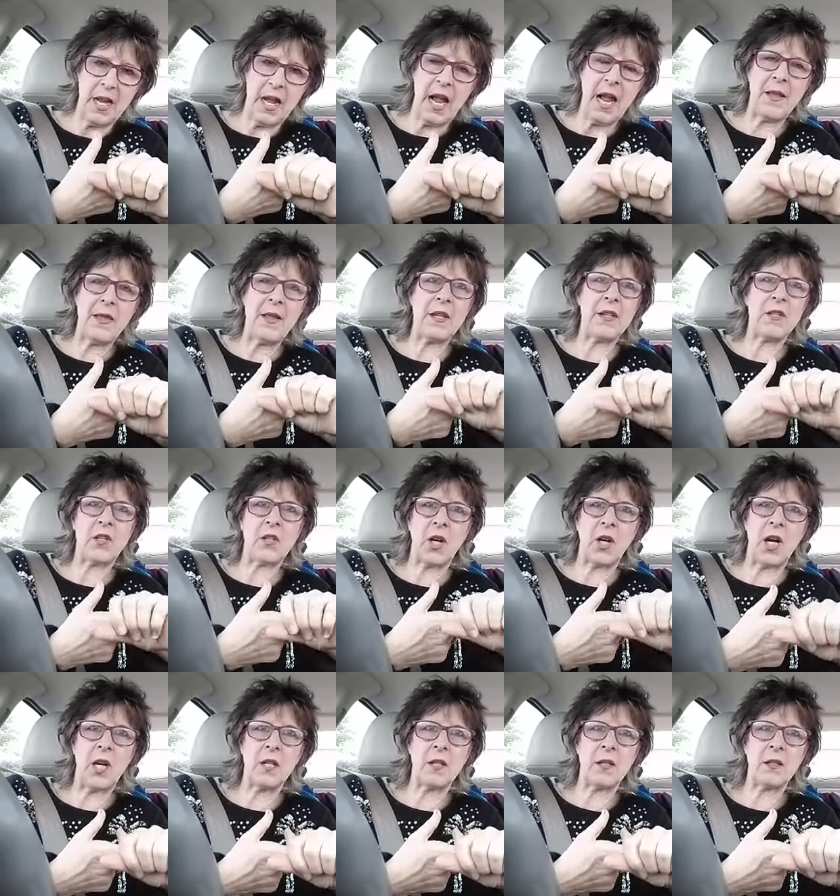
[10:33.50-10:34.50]
And then
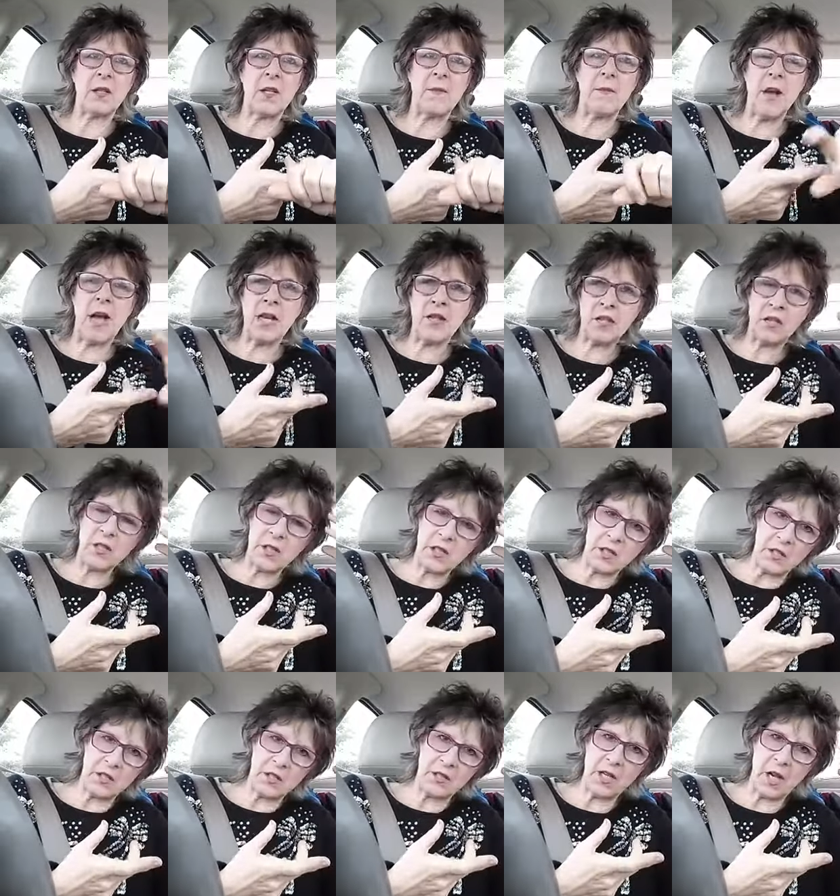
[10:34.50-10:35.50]
start imagining
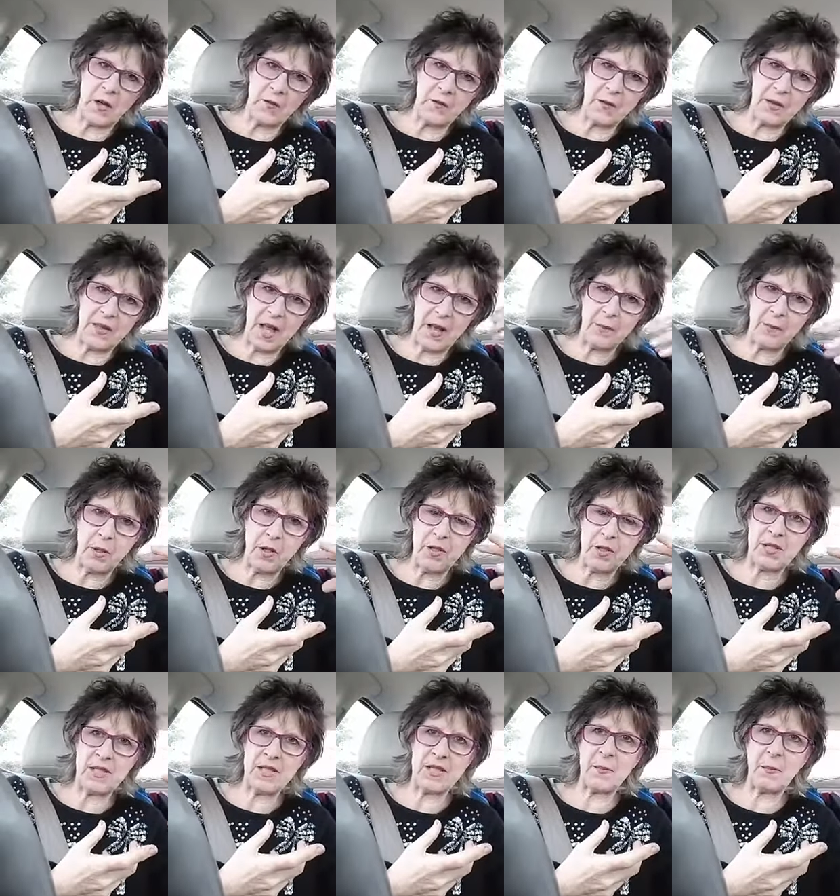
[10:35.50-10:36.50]
yourself in that
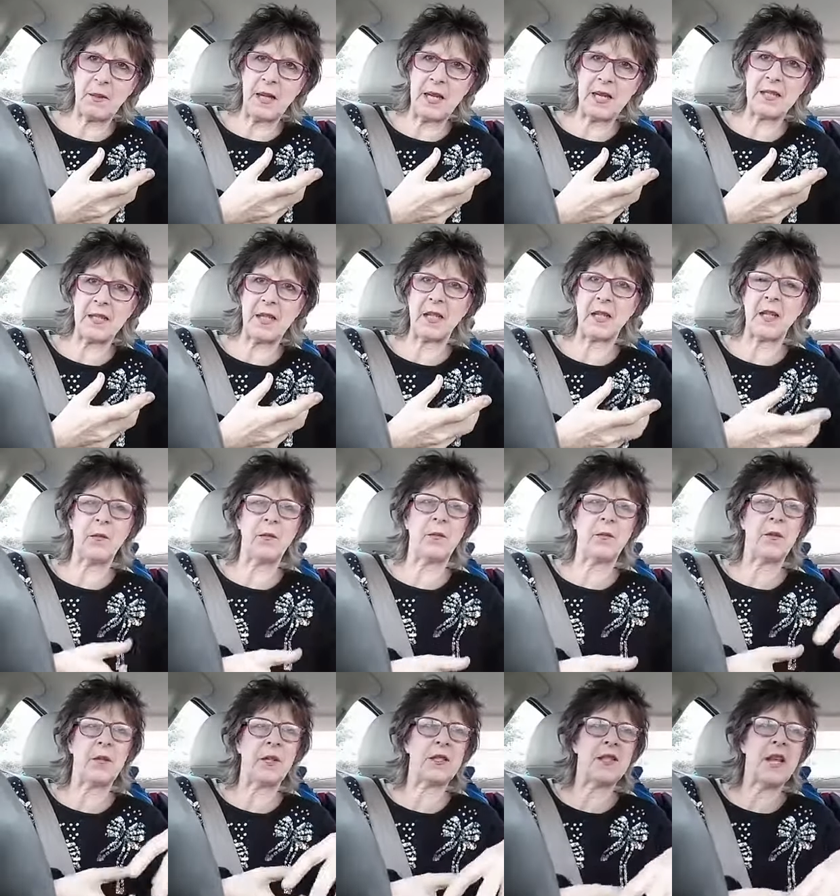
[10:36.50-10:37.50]
person's place. Like if,
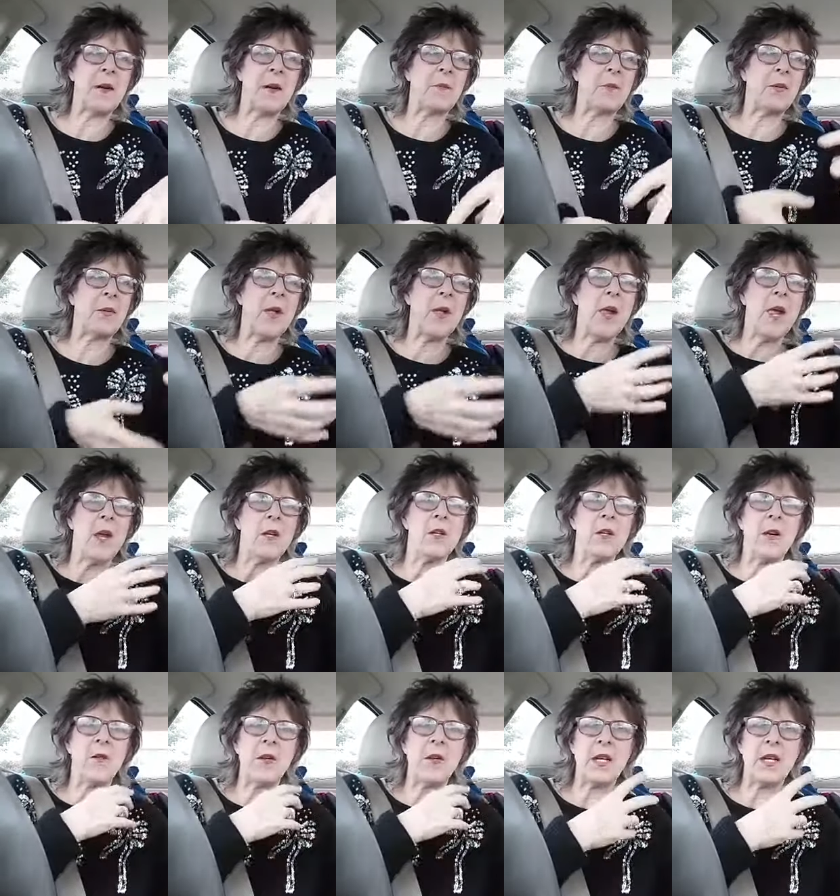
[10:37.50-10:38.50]
for example, you
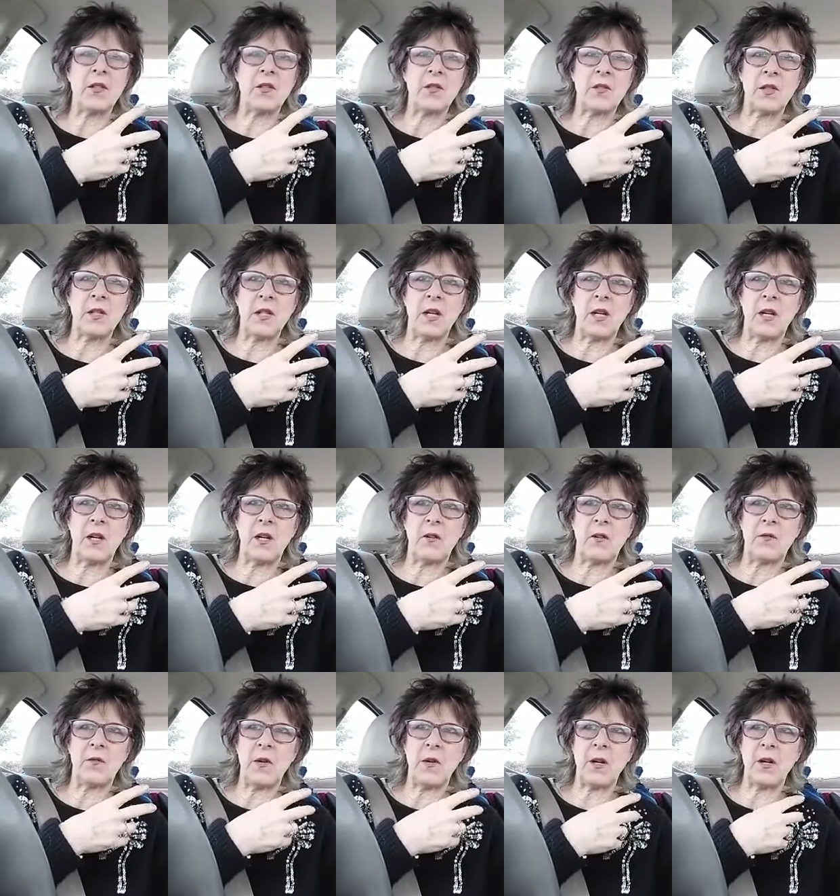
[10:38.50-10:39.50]
have a history
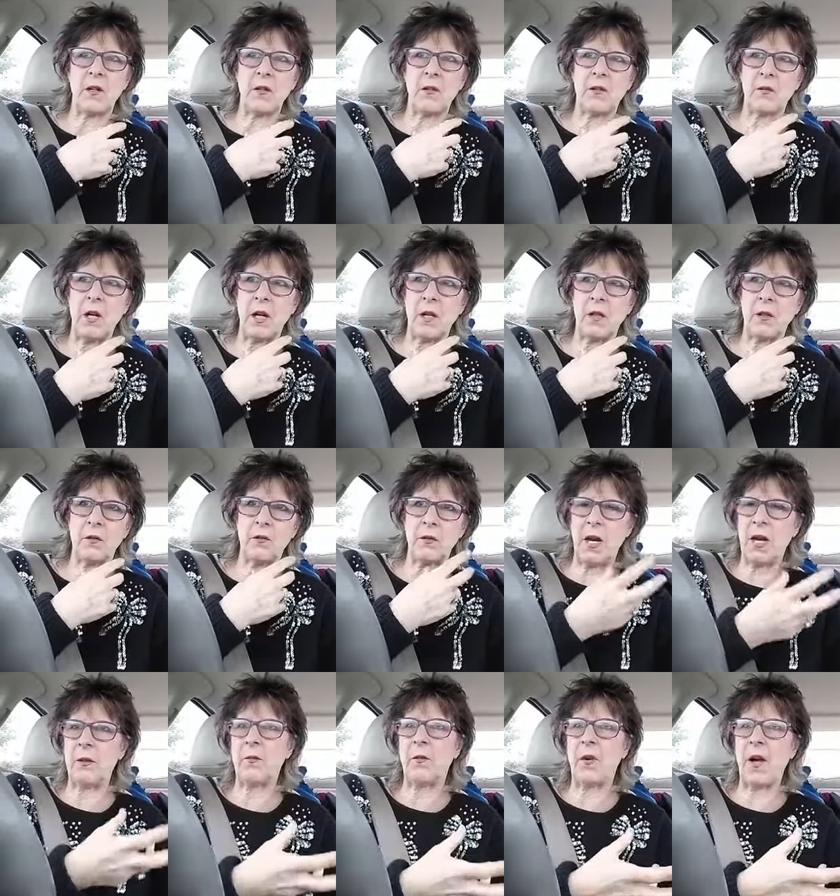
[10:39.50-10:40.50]
of a, a
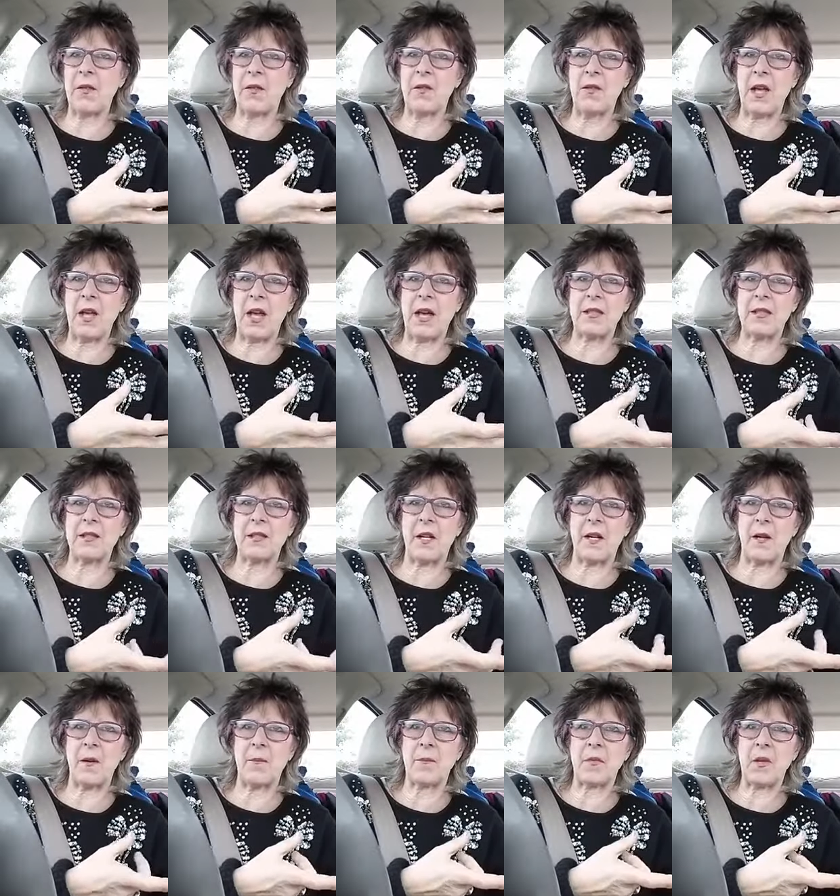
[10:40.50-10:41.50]
grandfather that
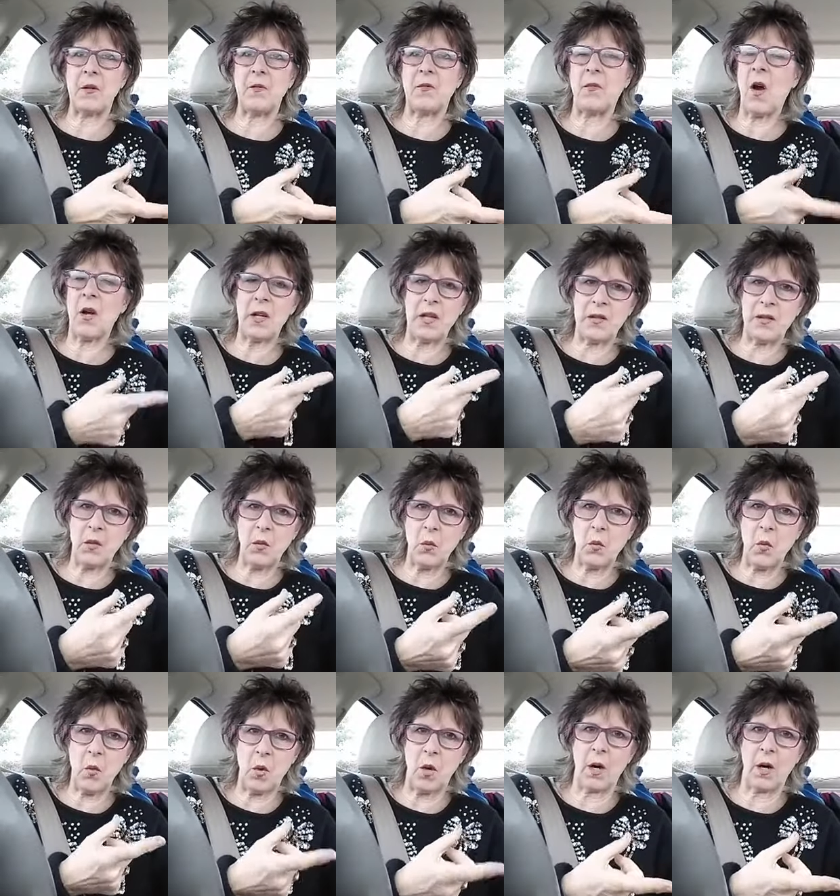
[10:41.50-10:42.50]
um, fought in the
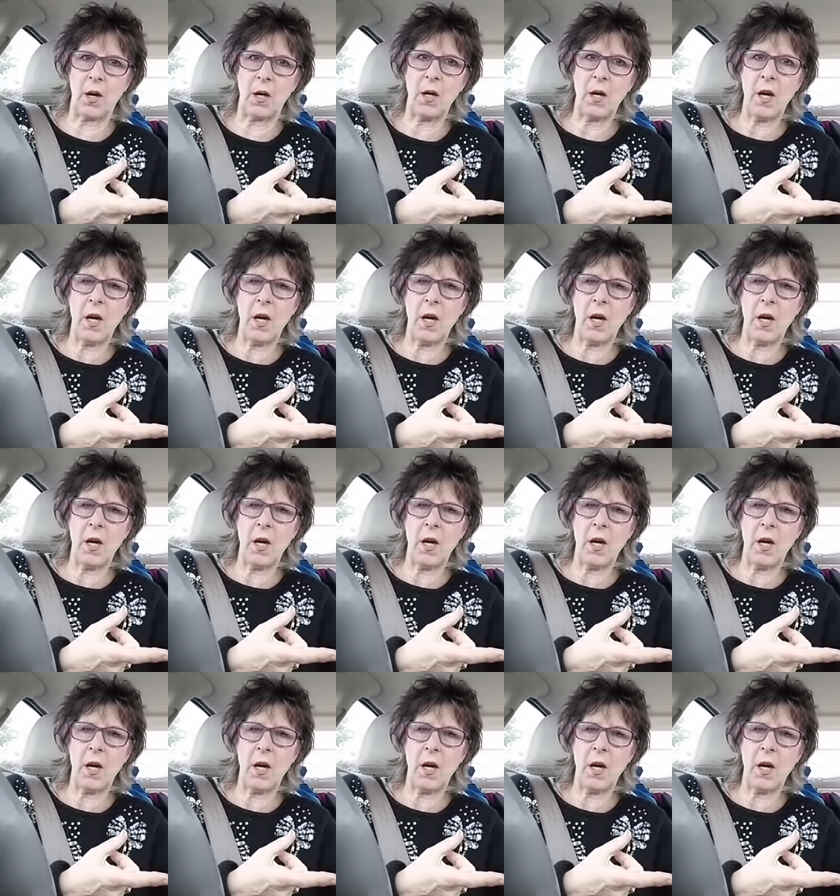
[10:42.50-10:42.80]
war.